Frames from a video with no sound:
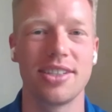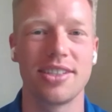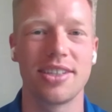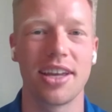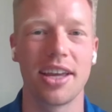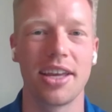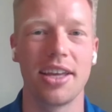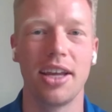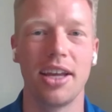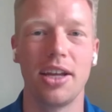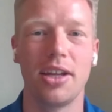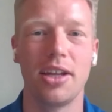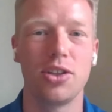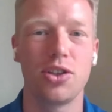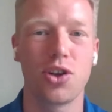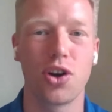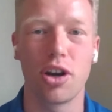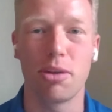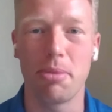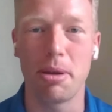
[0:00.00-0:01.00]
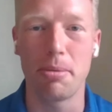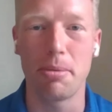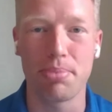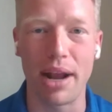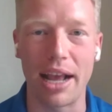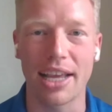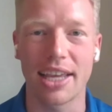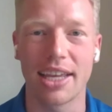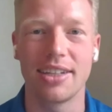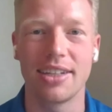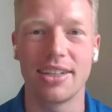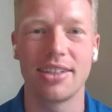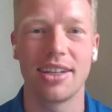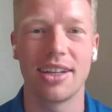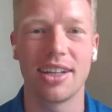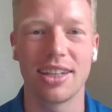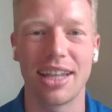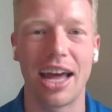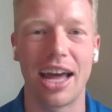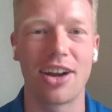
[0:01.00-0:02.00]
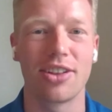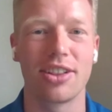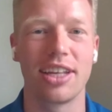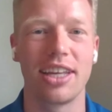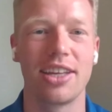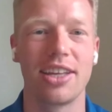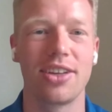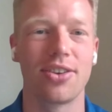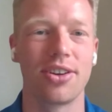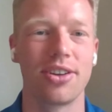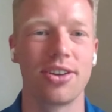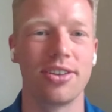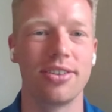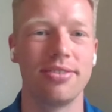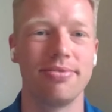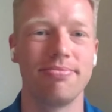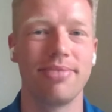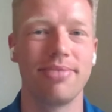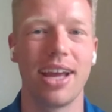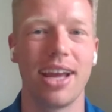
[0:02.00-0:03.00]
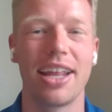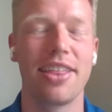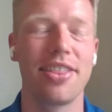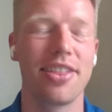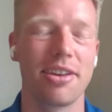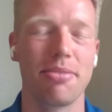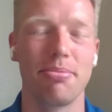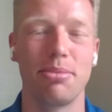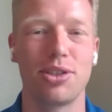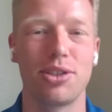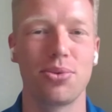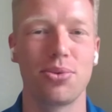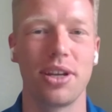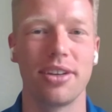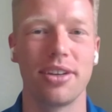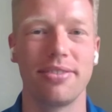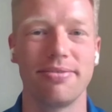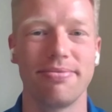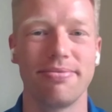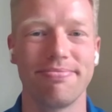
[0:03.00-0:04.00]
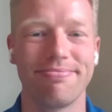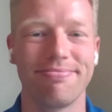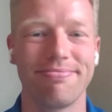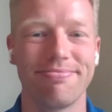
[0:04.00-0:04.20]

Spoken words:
this is a tournament bracket, ladder league, or anything in between.